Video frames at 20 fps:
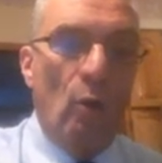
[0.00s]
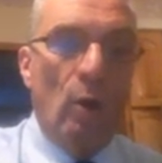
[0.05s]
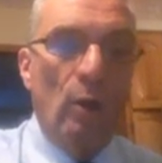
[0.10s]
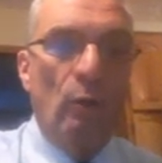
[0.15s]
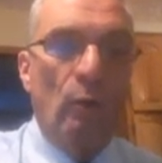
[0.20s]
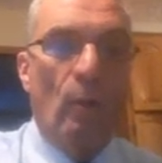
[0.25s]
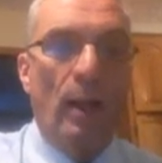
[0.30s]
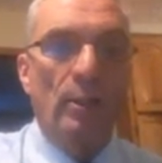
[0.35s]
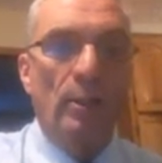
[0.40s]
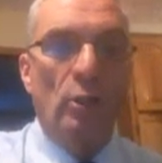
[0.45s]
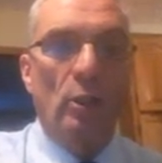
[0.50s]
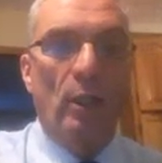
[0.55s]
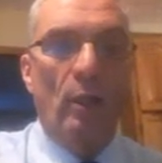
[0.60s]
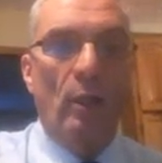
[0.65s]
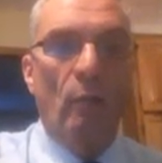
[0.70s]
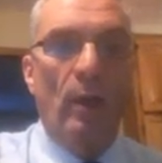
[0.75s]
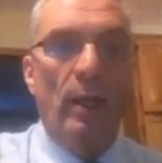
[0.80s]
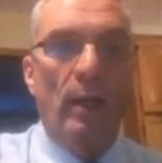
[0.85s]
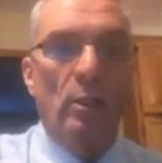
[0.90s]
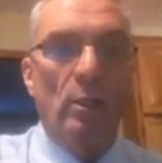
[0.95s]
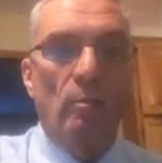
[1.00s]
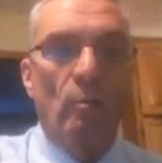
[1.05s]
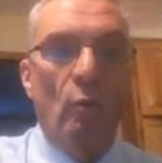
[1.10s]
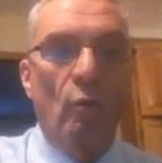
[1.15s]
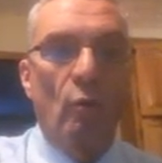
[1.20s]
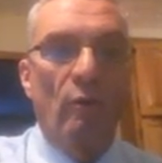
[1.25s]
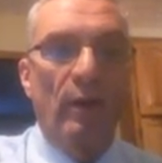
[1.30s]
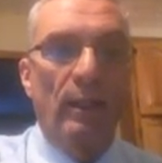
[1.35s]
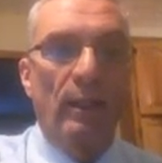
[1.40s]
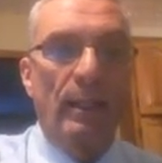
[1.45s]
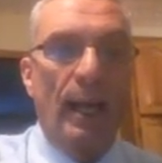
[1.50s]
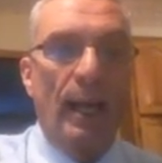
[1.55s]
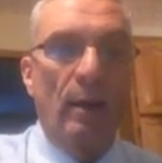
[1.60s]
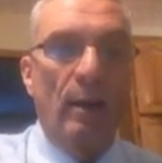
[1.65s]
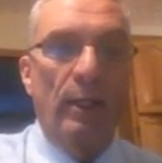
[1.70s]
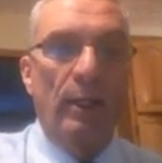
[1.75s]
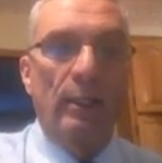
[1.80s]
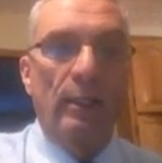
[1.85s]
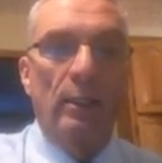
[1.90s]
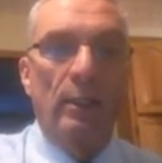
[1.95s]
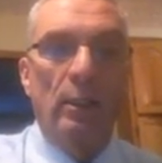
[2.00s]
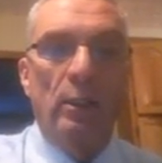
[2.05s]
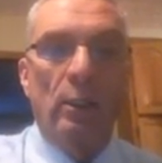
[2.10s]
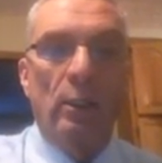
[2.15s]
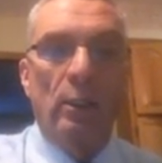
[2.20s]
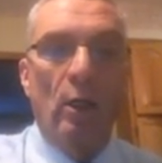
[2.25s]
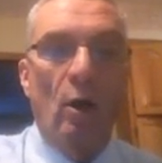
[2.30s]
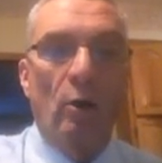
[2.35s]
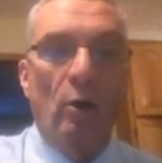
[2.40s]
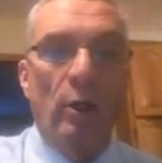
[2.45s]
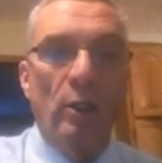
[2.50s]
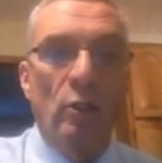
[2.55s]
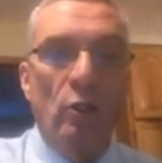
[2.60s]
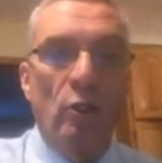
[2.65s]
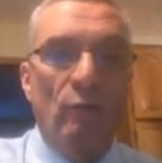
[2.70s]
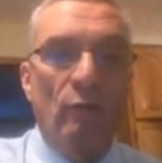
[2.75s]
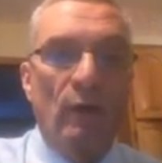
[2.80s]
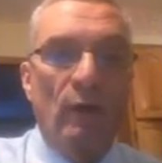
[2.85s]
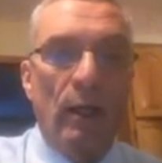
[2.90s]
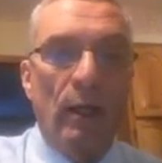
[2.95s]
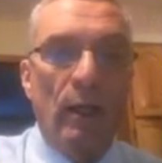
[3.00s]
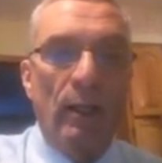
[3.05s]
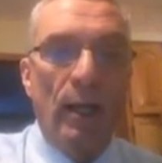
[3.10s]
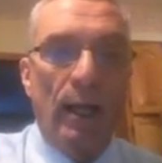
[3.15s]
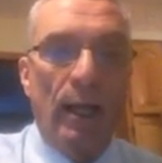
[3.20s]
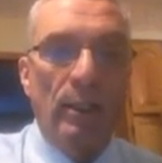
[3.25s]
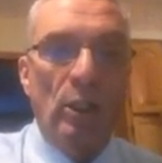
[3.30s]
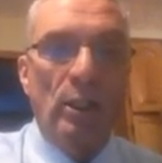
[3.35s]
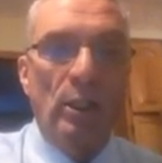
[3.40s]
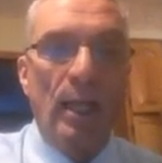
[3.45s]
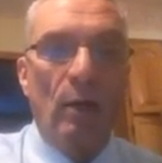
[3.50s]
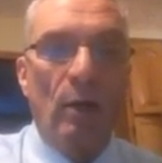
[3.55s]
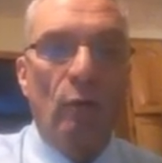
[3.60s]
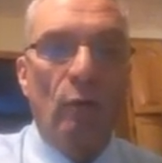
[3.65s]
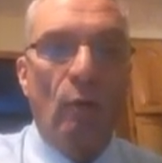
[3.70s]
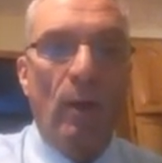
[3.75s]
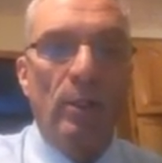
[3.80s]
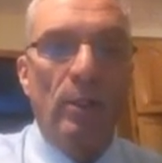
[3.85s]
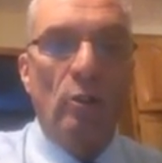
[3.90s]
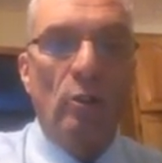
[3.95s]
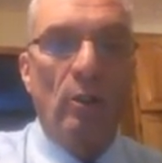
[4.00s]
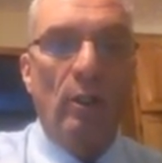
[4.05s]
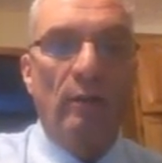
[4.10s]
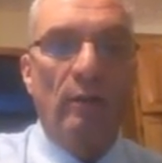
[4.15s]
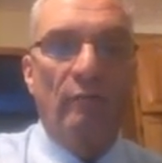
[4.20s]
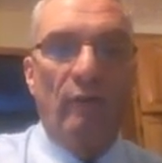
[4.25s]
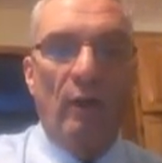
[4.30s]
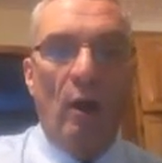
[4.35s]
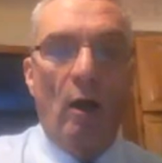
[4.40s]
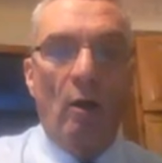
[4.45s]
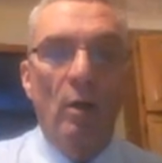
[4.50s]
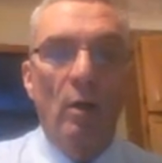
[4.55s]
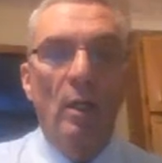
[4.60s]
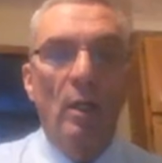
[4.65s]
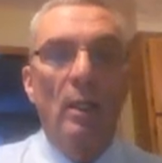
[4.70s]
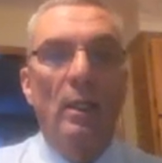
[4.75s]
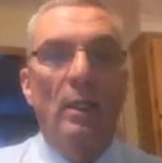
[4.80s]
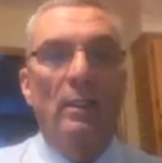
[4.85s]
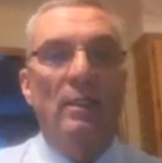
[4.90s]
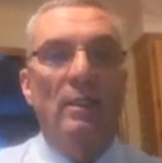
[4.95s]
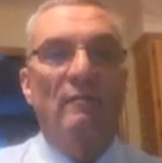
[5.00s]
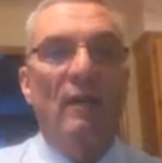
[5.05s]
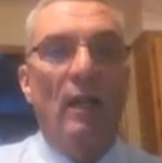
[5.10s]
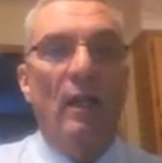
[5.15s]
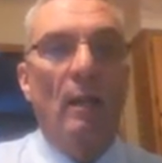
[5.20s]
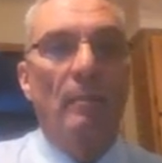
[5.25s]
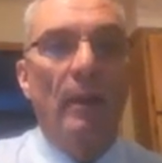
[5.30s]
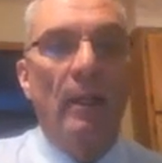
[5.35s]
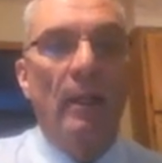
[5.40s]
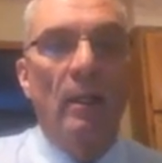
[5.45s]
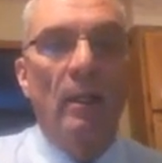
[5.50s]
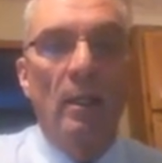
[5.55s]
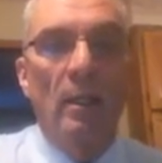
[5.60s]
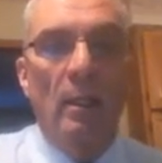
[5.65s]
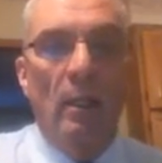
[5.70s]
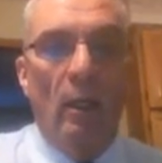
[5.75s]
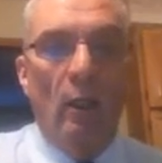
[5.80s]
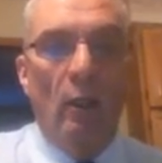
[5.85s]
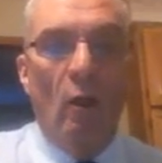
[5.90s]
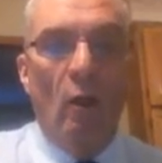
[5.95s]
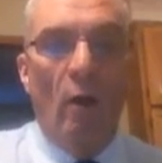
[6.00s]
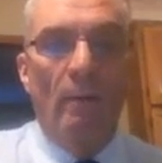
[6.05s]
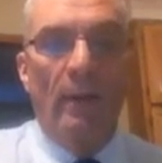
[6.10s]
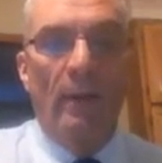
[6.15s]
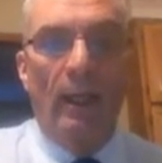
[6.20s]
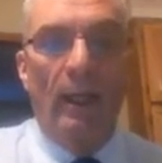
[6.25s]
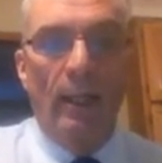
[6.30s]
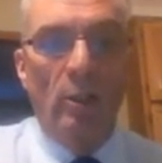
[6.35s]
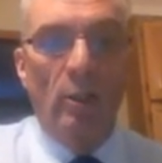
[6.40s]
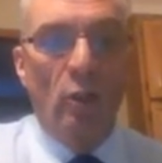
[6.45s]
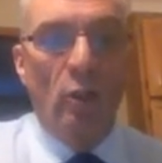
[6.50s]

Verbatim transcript: northwesterly winds moving down into the Dakotas. You've got a nice southwesterly flow developing along the